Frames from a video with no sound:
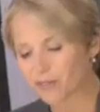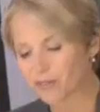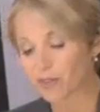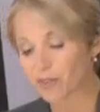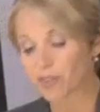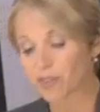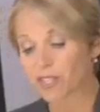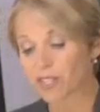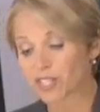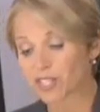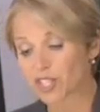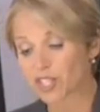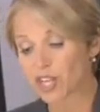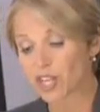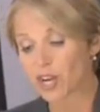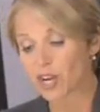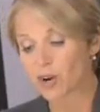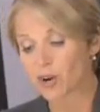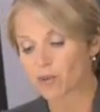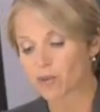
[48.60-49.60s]
for this
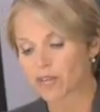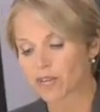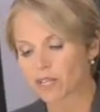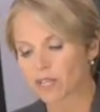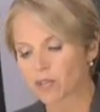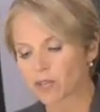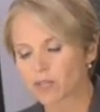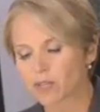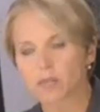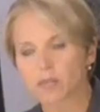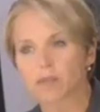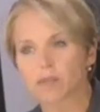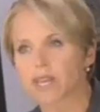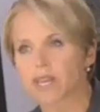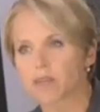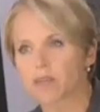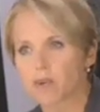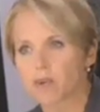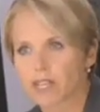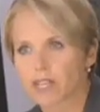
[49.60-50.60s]
show, can you
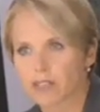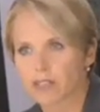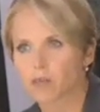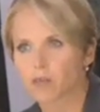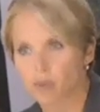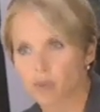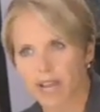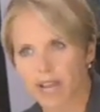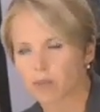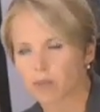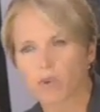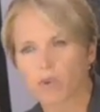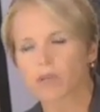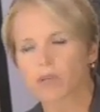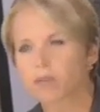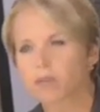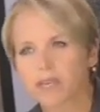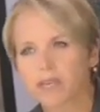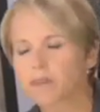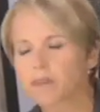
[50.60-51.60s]
explain what
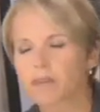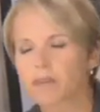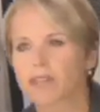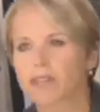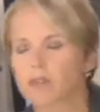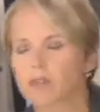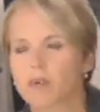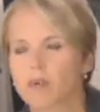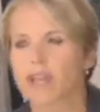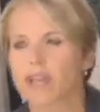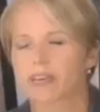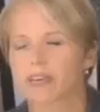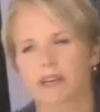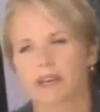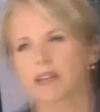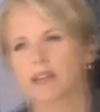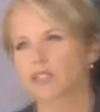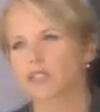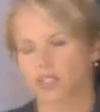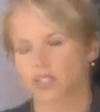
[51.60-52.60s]
you mean by the white
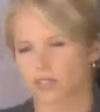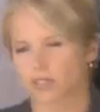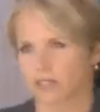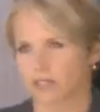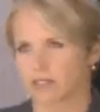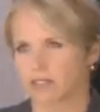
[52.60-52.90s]
culture?